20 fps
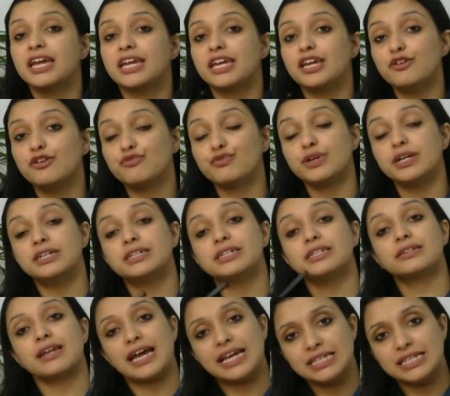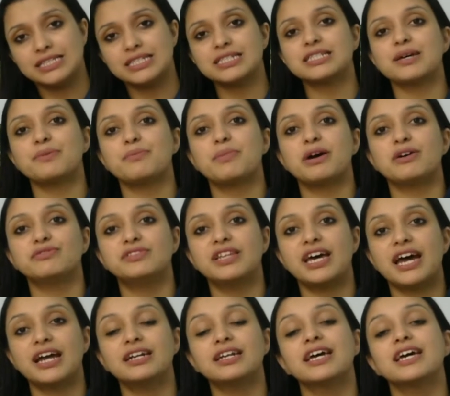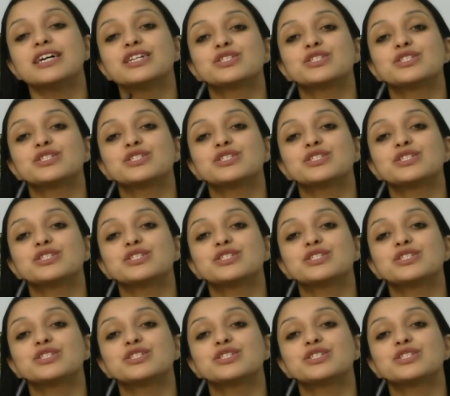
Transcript: If it rises above that,